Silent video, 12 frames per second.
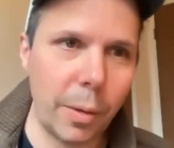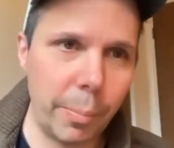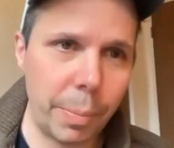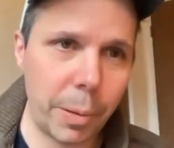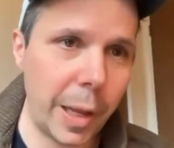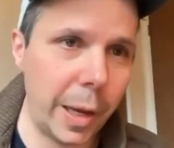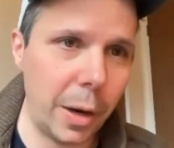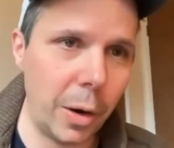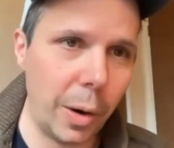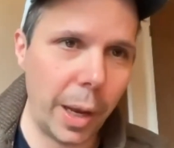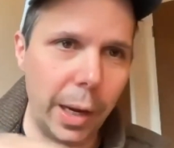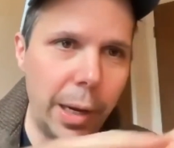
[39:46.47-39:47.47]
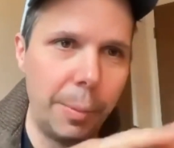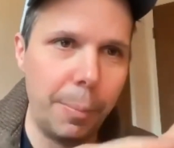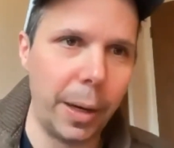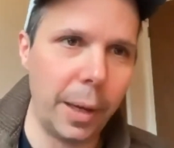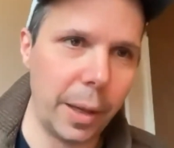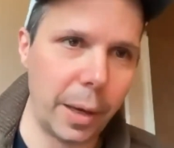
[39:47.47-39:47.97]
Plato and
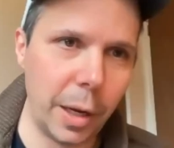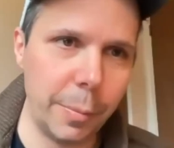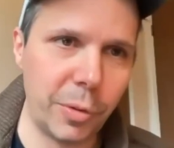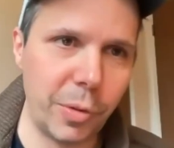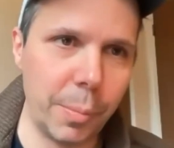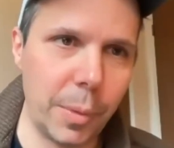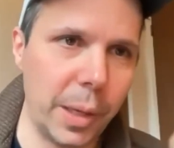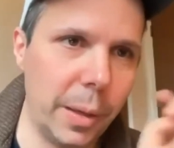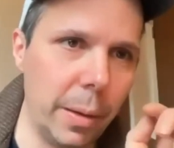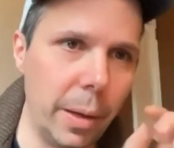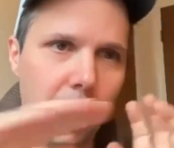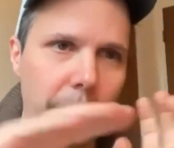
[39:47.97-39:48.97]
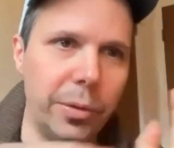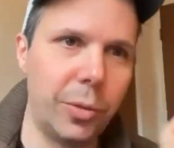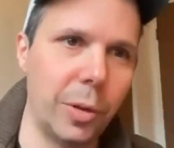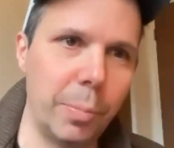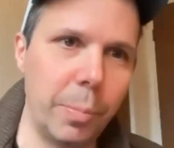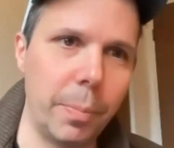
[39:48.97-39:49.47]
anybody that comes from the
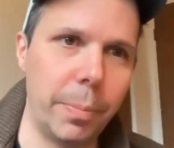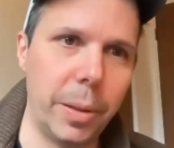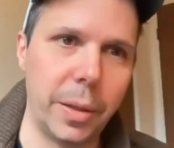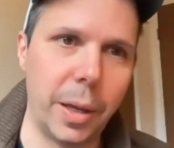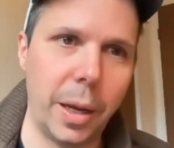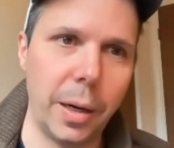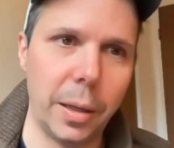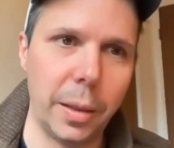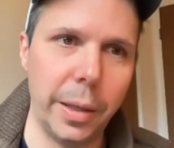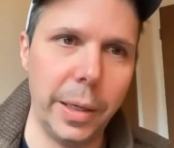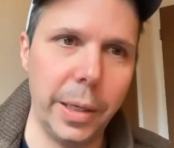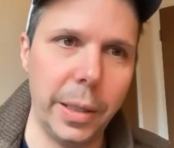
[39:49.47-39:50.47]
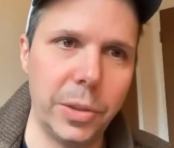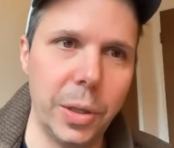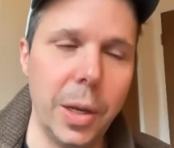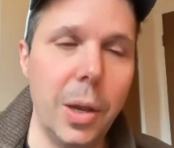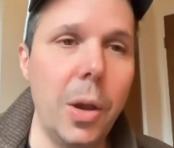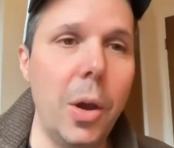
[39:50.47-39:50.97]
sort of Platonic lineage
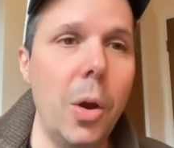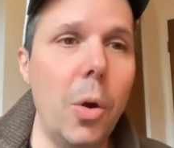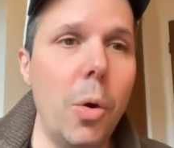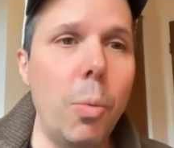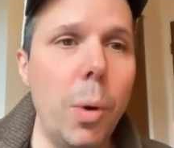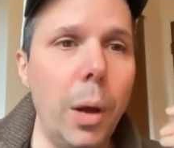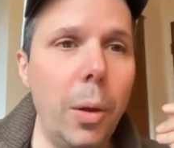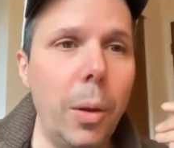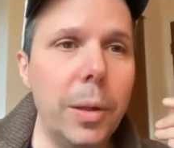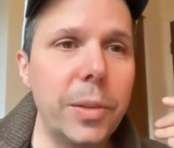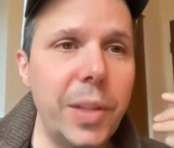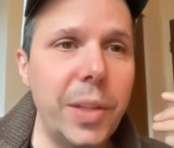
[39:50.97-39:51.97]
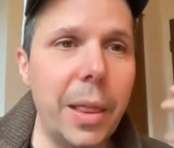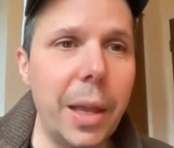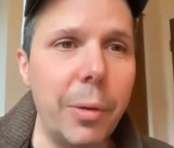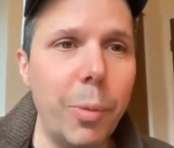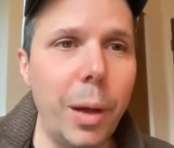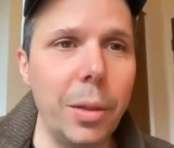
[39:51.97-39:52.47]
will say
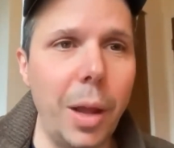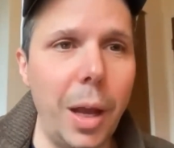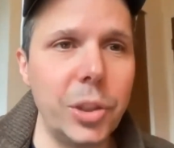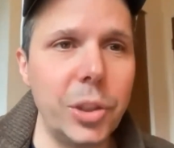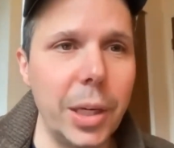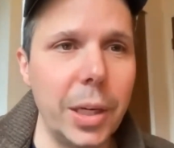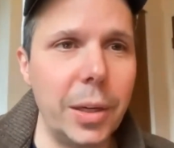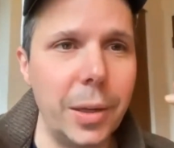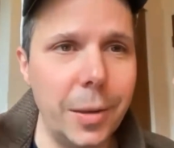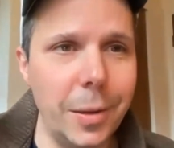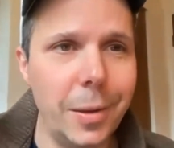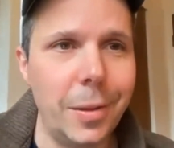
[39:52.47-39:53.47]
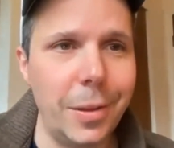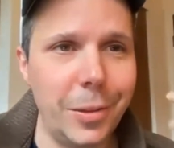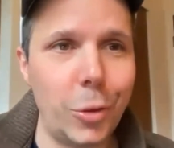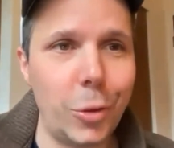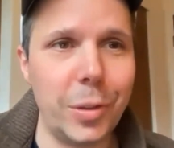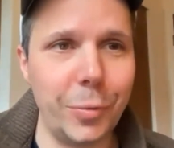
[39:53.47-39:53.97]
that, well, logic, these
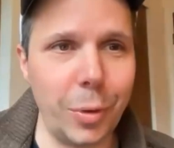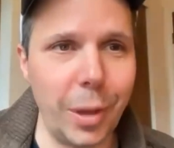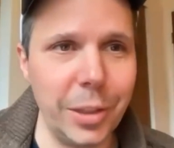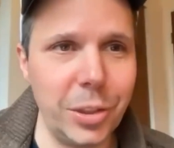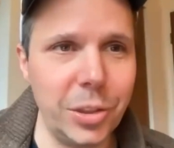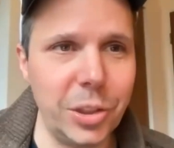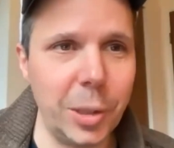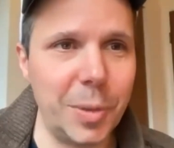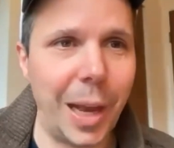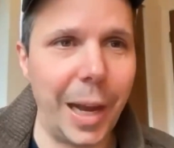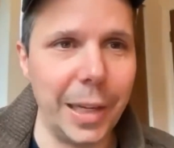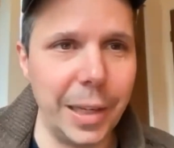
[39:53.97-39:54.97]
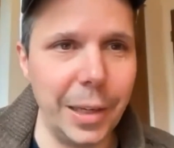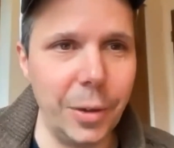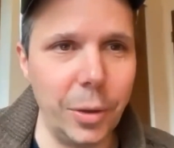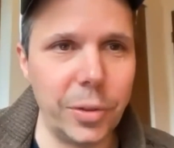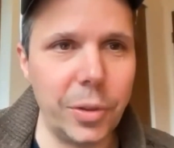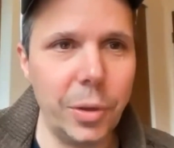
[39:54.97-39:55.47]
sorts of relationships,
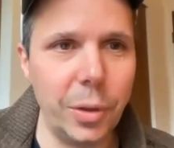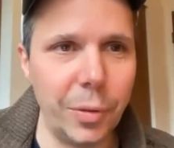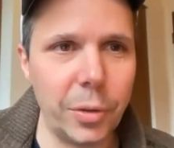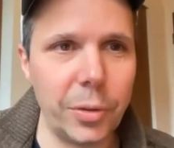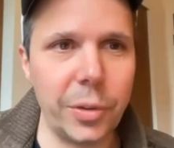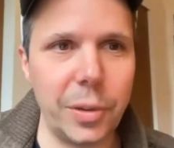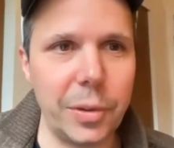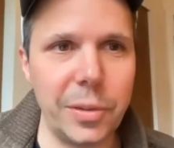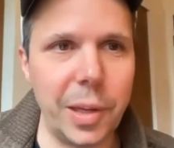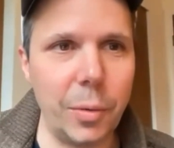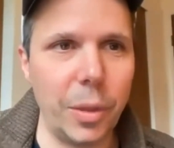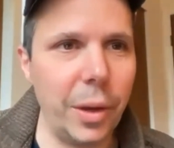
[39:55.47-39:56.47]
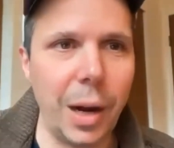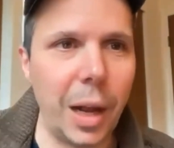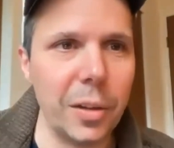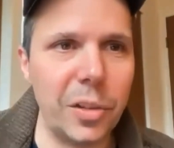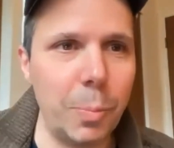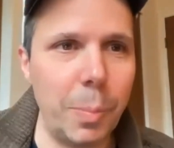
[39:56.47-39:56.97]
ideals, universals, etc., they're
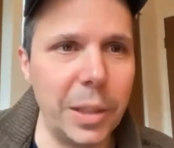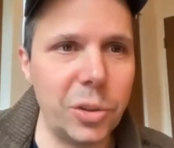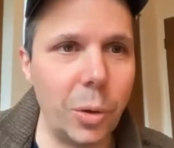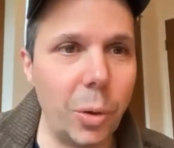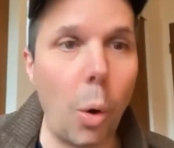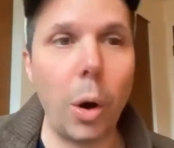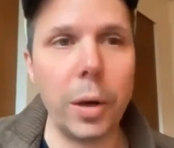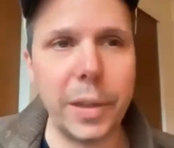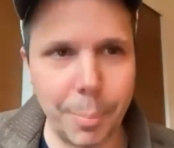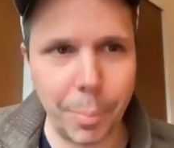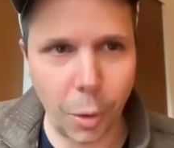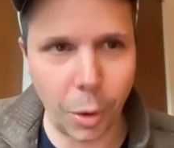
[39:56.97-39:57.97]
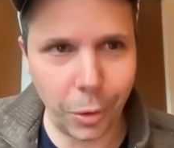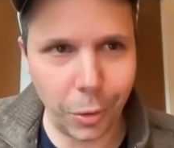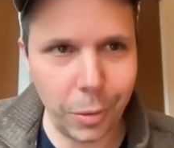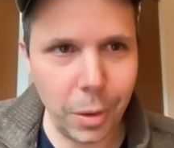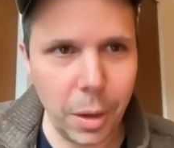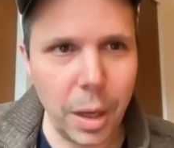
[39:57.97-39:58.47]
not spatial or
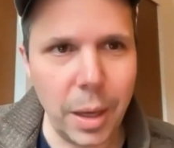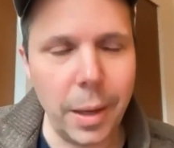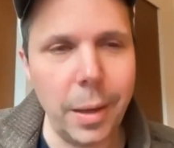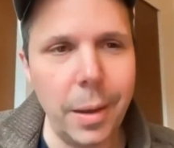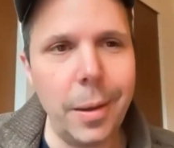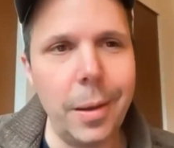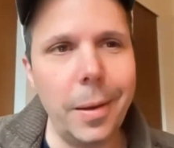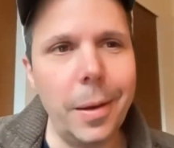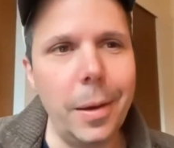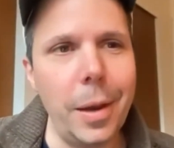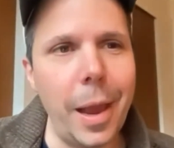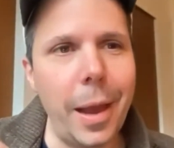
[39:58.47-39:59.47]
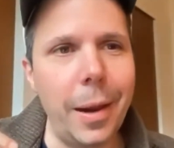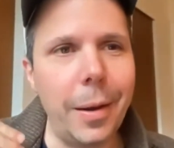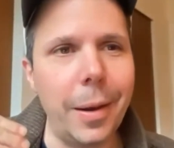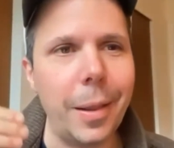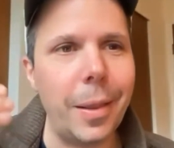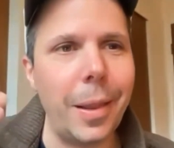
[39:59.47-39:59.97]
temporal, yet
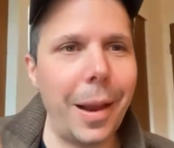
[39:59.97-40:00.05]
they